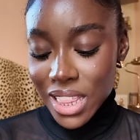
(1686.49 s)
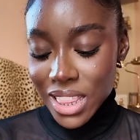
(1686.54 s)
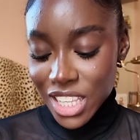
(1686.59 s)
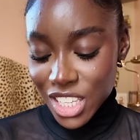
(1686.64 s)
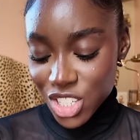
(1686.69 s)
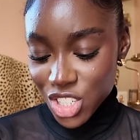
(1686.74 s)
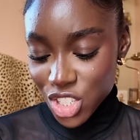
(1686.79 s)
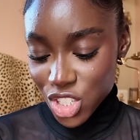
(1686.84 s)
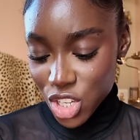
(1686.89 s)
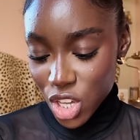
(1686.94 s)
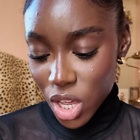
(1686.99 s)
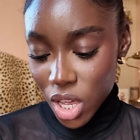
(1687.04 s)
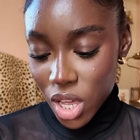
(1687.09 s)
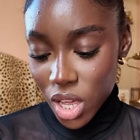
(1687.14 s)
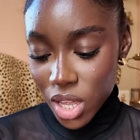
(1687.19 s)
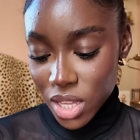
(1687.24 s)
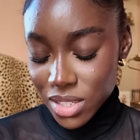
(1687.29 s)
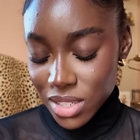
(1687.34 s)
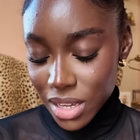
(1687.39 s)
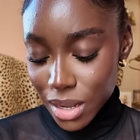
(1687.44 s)
This
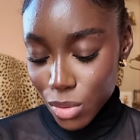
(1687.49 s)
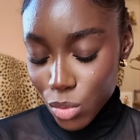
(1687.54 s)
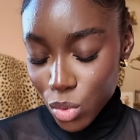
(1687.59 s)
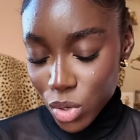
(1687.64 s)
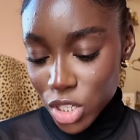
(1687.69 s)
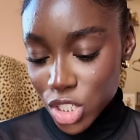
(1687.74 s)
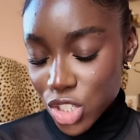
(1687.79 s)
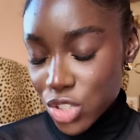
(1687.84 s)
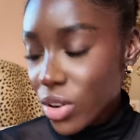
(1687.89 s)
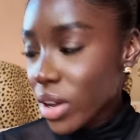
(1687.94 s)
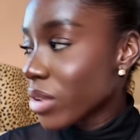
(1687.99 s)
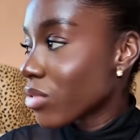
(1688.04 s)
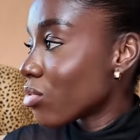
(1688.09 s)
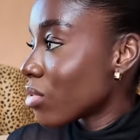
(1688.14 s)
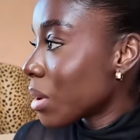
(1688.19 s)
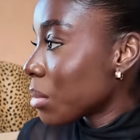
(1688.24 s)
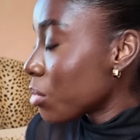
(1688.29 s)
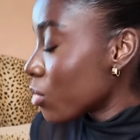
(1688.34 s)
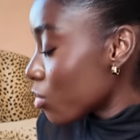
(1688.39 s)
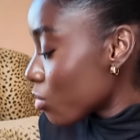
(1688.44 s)
skirt, I want to try and
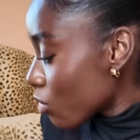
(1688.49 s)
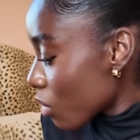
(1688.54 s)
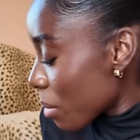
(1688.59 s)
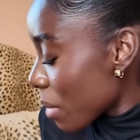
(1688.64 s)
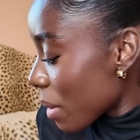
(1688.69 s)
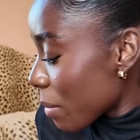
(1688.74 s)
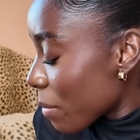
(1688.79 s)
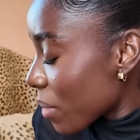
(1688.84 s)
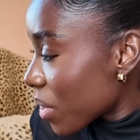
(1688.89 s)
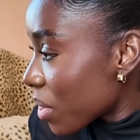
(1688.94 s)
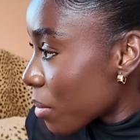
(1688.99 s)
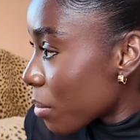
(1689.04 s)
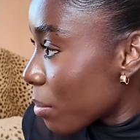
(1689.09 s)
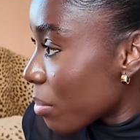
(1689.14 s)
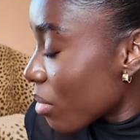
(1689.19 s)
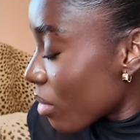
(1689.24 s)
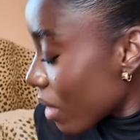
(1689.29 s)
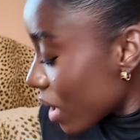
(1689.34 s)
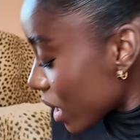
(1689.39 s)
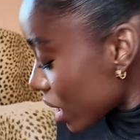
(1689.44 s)
remember the
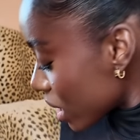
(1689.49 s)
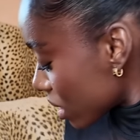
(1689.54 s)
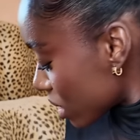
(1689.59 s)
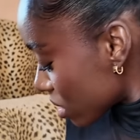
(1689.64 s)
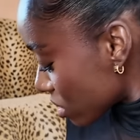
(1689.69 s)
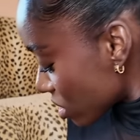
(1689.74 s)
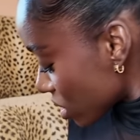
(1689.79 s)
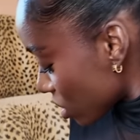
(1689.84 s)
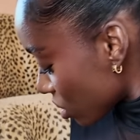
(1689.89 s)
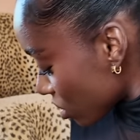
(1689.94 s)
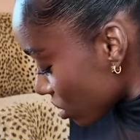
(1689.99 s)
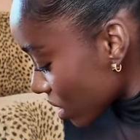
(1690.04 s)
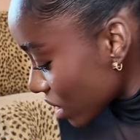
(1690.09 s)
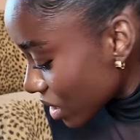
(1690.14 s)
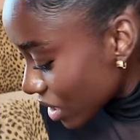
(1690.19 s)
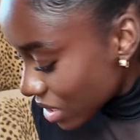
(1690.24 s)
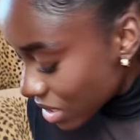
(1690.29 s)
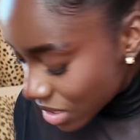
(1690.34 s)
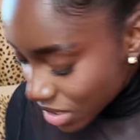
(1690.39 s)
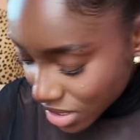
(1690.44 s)
brand, because I don't
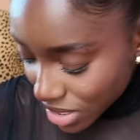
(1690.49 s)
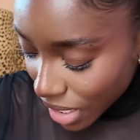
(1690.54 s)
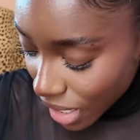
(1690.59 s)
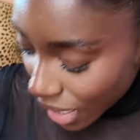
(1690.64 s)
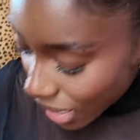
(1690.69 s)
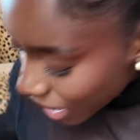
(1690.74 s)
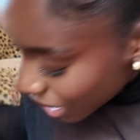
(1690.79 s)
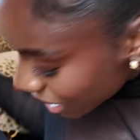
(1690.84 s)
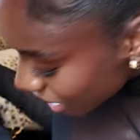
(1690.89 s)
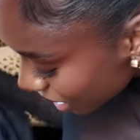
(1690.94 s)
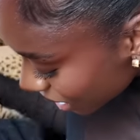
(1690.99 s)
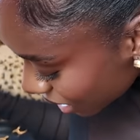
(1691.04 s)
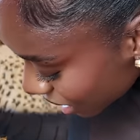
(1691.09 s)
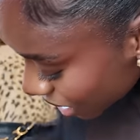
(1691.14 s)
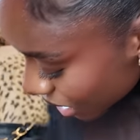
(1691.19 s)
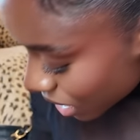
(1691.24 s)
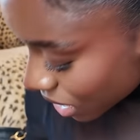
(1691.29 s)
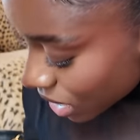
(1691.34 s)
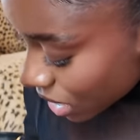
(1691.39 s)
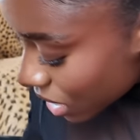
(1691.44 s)
think there's a tag
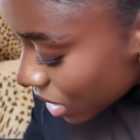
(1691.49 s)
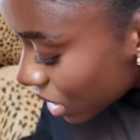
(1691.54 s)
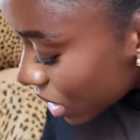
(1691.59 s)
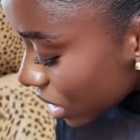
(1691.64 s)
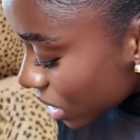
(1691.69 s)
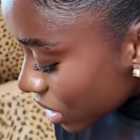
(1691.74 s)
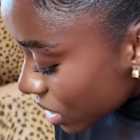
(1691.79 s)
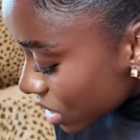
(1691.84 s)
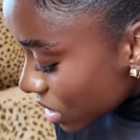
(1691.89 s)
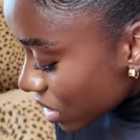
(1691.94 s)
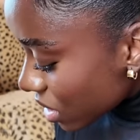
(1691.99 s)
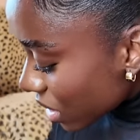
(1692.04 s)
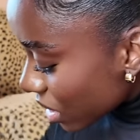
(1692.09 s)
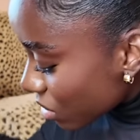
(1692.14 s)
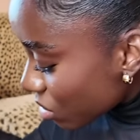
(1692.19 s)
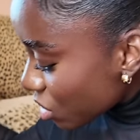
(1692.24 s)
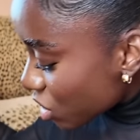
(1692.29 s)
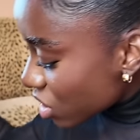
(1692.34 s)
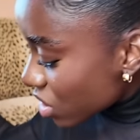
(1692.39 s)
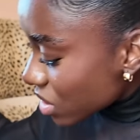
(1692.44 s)

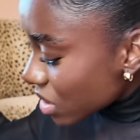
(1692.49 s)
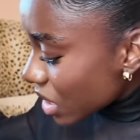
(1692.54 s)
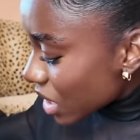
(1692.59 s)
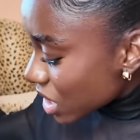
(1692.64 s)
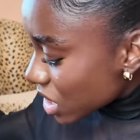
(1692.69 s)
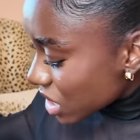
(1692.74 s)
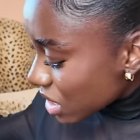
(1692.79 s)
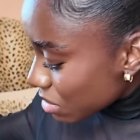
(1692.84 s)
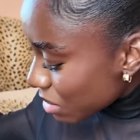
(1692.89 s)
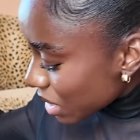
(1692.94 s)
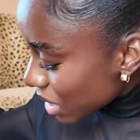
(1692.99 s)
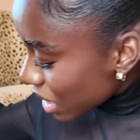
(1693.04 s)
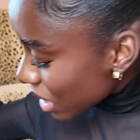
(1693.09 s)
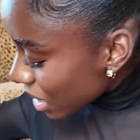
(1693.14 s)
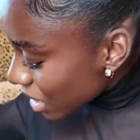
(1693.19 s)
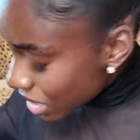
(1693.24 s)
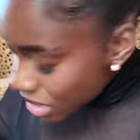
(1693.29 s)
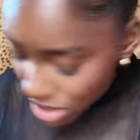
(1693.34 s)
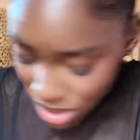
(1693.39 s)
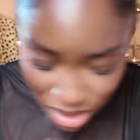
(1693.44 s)
inside, which doesn't actually make
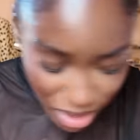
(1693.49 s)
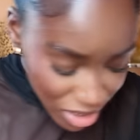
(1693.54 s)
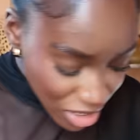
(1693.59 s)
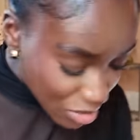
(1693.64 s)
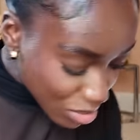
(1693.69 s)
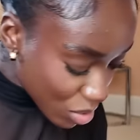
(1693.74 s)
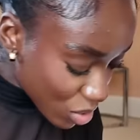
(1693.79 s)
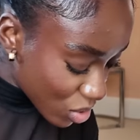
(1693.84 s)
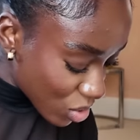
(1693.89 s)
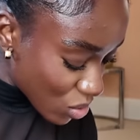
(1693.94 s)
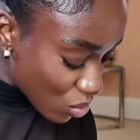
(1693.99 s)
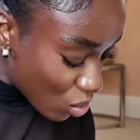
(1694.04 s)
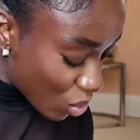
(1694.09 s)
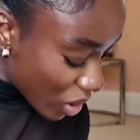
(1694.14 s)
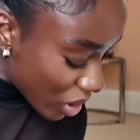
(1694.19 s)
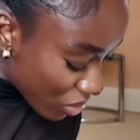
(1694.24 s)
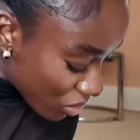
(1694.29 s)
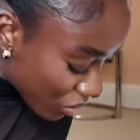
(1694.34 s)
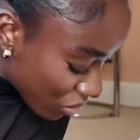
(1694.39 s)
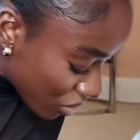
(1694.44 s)
any sense, because
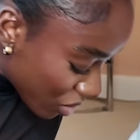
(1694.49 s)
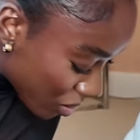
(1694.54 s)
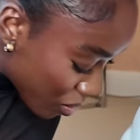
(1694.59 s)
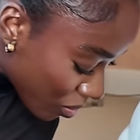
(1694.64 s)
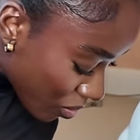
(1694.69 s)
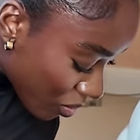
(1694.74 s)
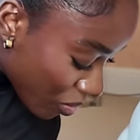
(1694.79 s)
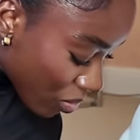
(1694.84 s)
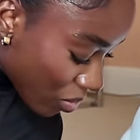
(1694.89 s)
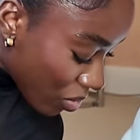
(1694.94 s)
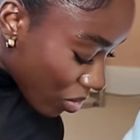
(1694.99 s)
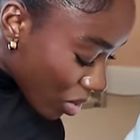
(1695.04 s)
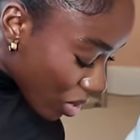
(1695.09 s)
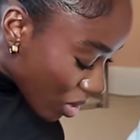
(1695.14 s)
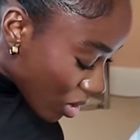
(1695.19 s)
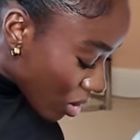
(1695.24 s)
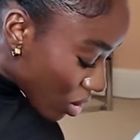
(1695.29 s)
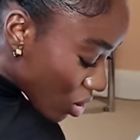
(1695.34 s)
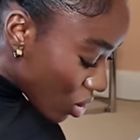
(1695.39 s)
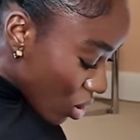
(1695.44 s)
what if,
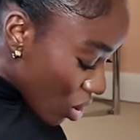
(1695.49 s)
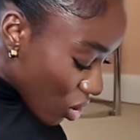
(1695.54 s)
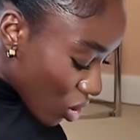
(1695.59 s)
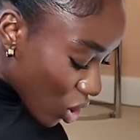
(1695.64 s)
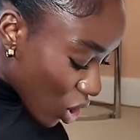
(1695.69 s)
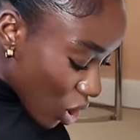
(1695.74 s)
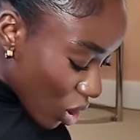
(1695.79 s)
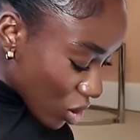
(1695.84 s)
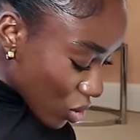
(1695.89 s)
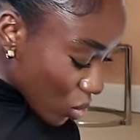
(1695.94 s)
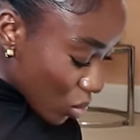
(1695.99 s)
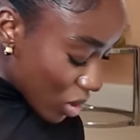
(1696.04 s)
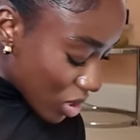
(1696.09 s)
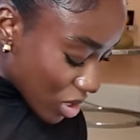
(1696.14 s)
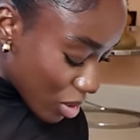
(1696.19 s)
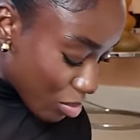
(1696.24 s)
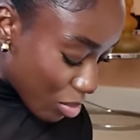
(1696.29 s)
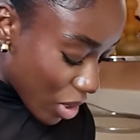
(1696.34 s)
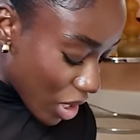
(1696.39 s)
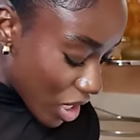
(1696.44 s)
you know, the girls wanted
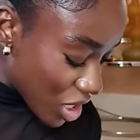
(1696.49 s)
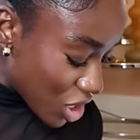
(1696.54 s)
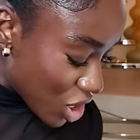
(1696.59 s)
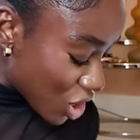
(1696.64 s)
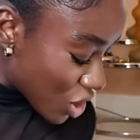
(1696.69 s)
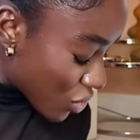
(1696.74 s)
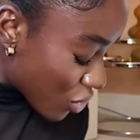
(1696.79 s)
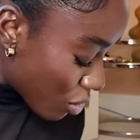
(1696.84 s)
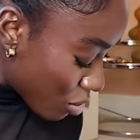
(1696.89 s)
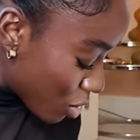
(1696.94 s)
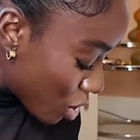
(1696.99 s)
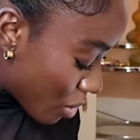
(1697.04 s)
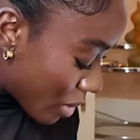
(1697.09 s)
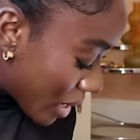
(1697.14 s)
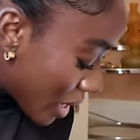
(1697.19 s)
to purchase from you